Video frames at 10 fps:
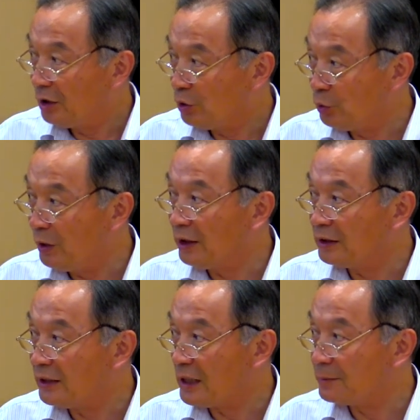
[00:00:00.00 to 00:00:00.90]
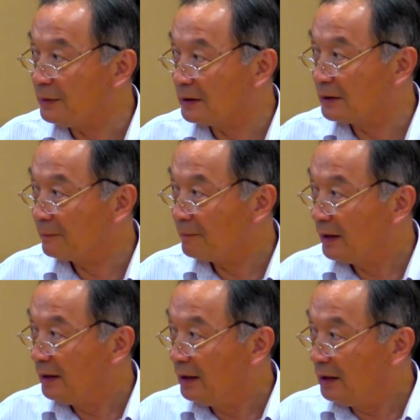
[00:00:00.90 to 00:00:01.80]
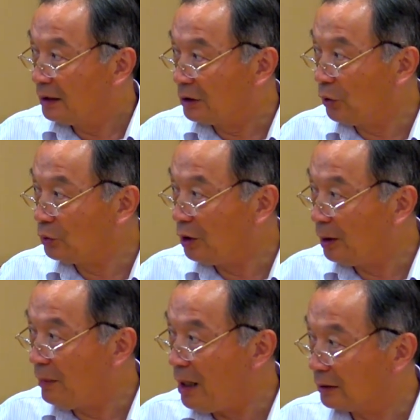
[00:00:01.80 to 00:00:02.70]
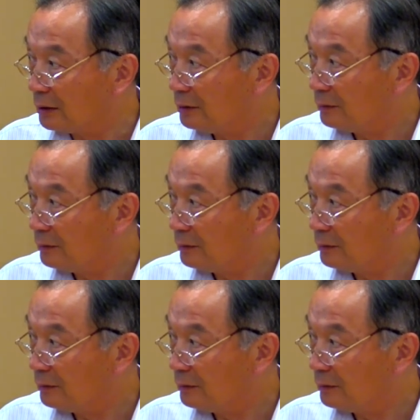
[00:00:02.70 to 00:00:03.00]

readjustment, the total amount